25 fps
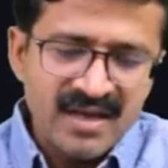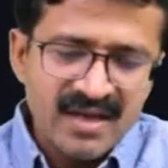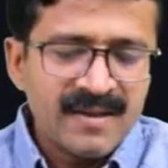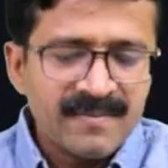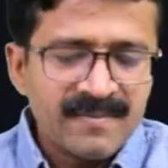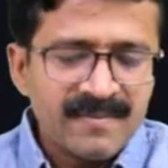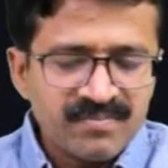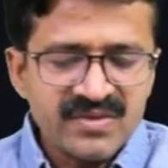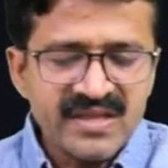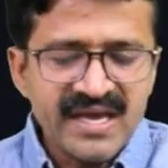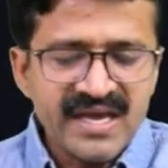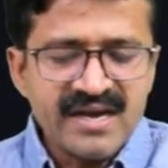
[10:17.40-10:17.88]

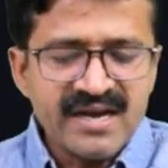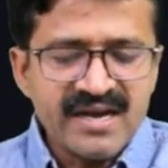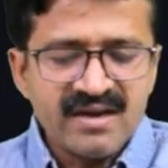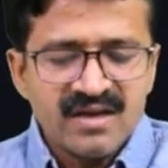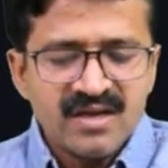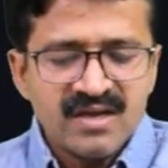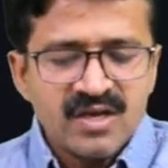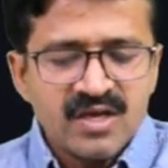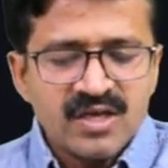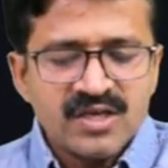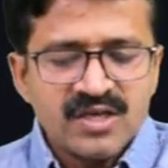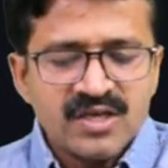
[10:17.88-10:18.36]
Then
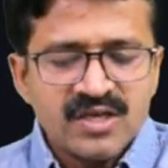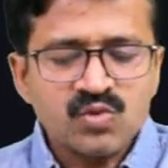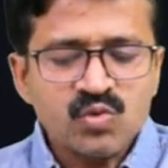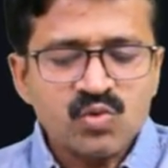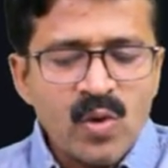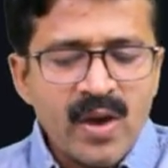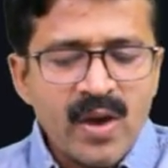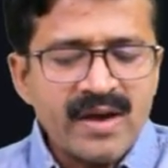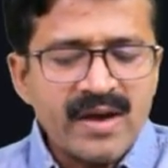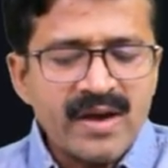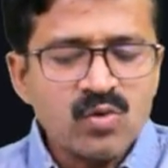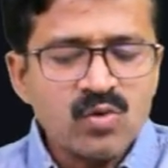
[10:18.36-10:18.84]

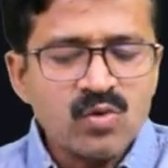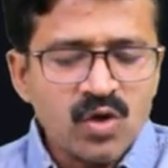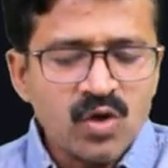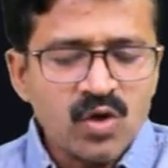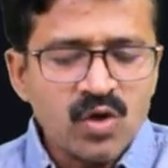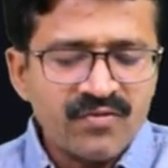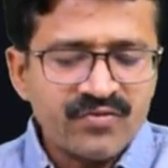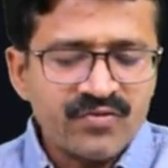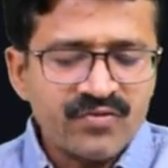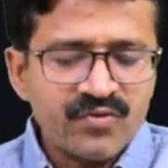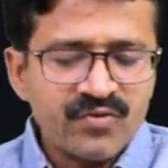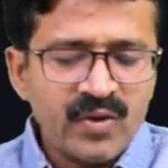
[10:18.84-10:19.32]
square root
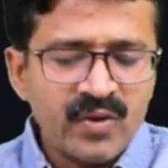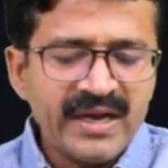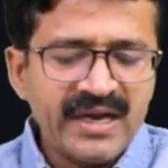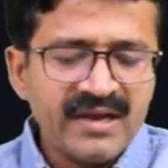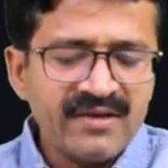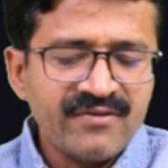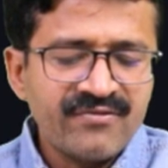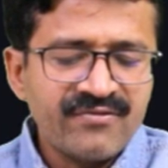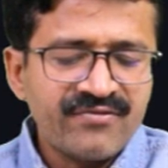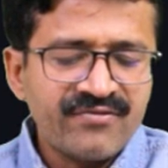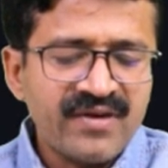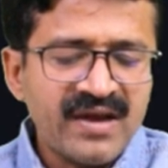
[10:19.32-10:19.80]
of
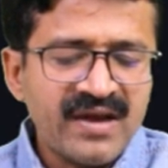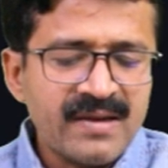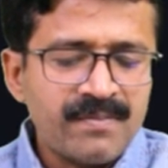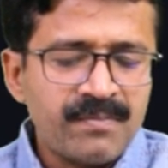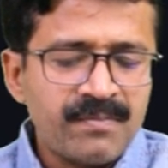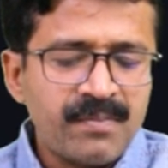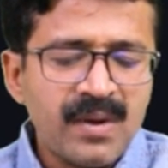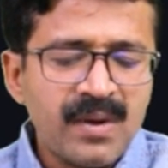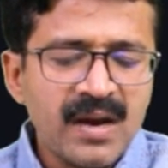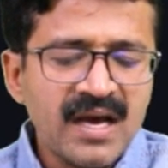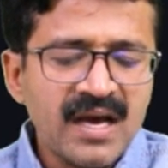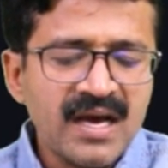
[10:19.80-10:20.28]
25
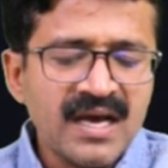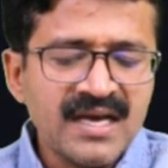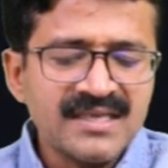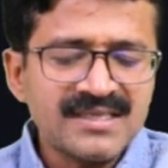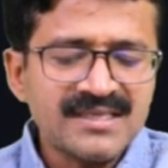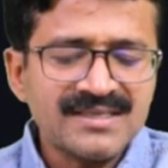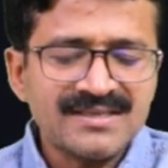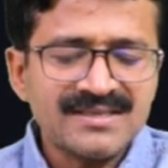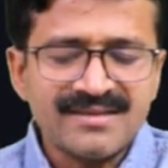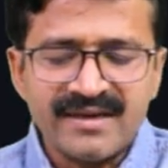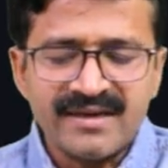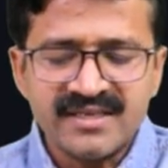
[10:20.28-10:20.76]
plus
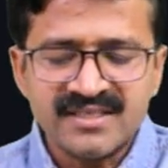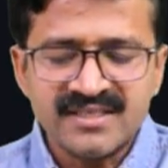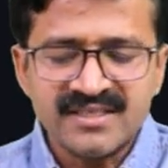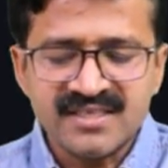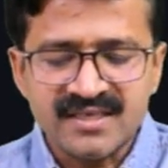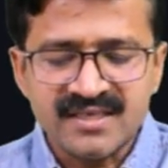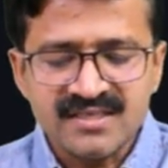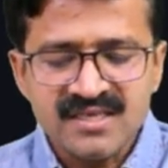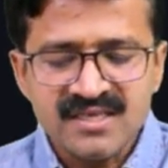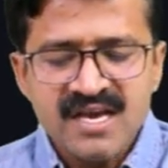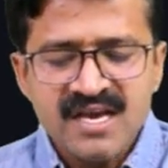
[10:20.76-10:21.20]
36.